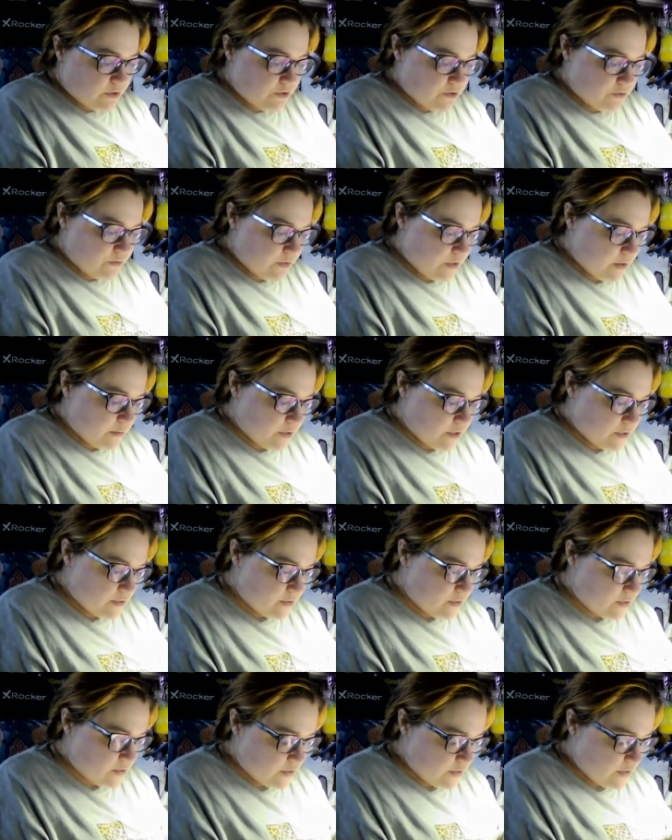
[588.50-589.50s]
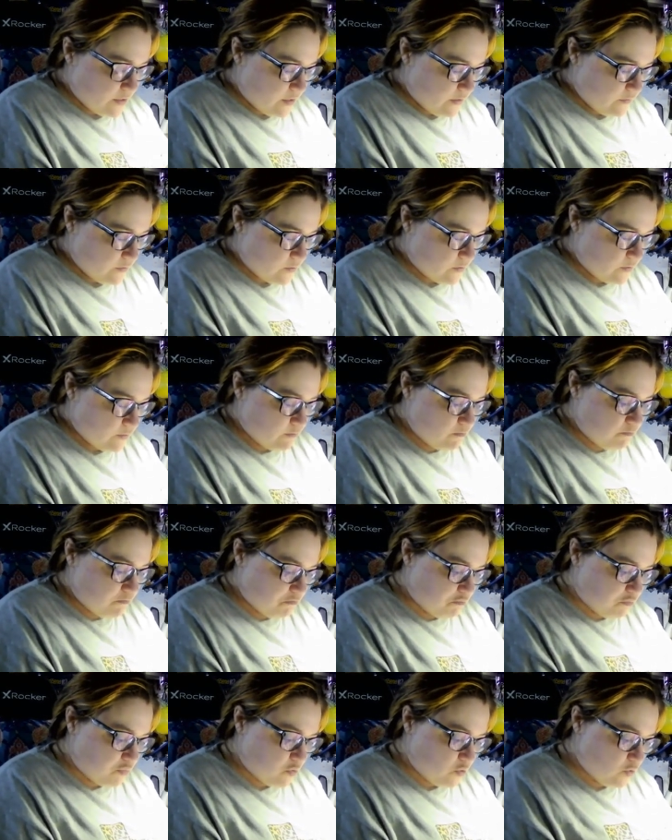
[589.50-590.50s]
don't want to do that because that's going to have it
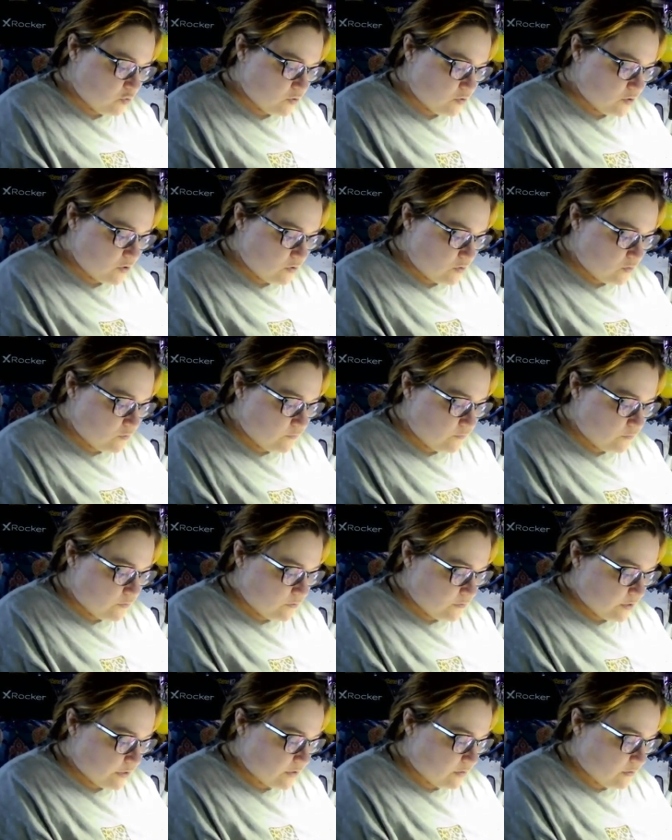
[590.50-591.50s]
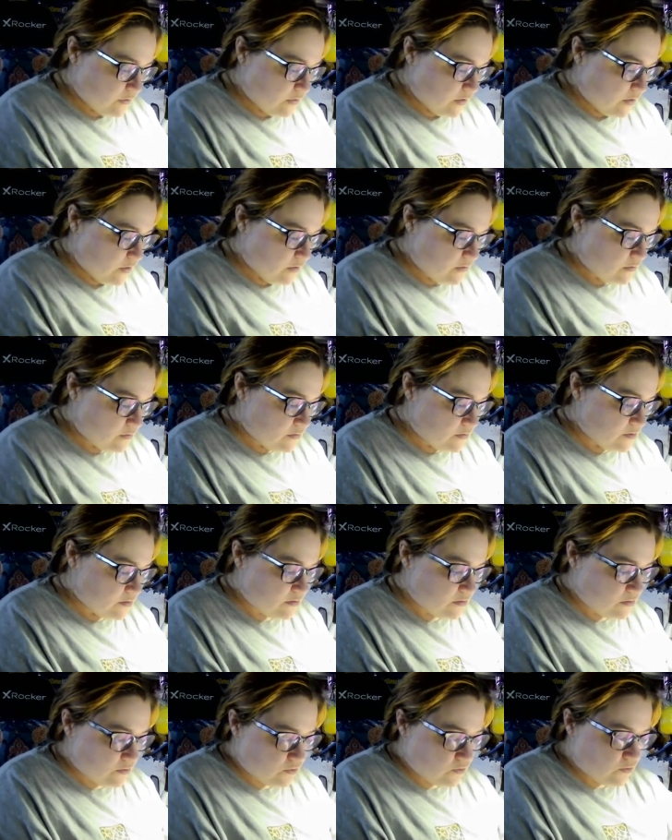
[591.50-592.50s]
pulled over like that.
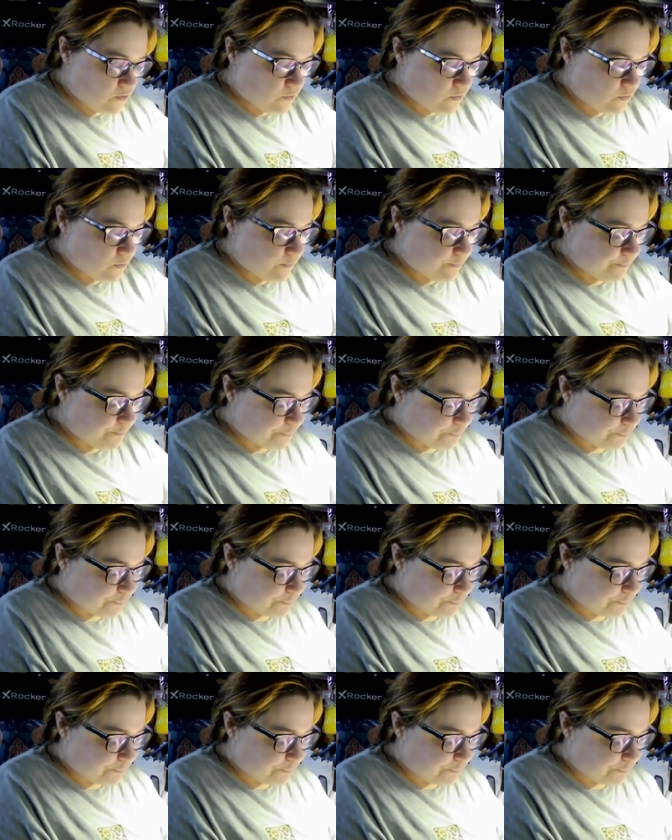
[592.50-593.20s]
So